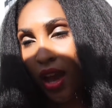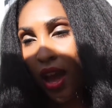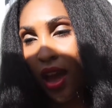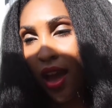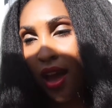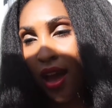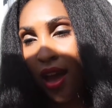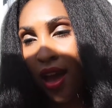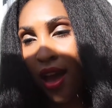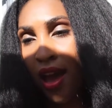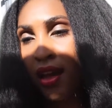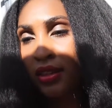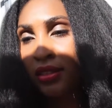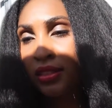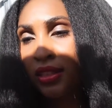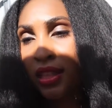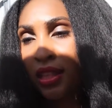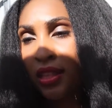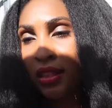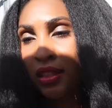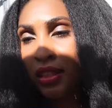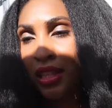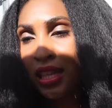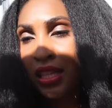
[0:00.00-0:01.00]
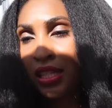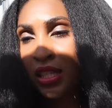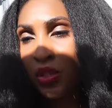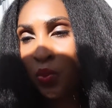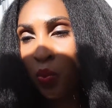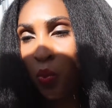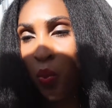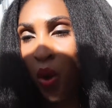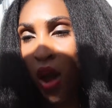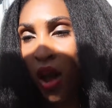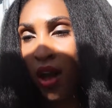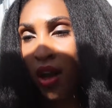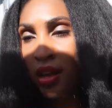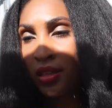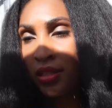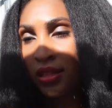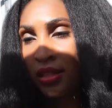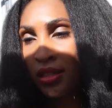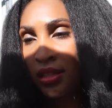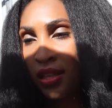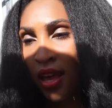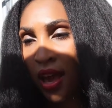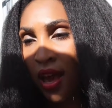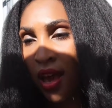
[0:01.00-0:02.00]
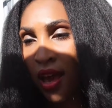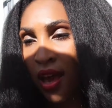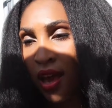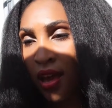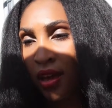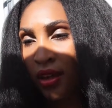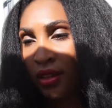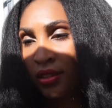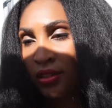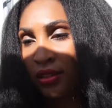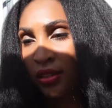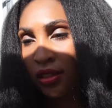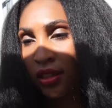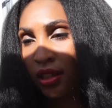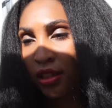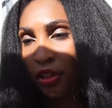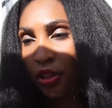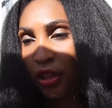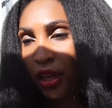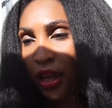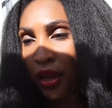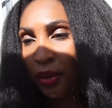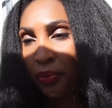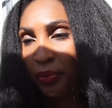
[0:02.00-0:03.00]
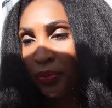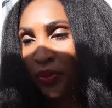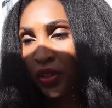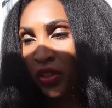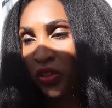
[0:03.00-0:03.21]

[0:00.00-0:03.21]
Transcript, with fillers: And this one says, okay,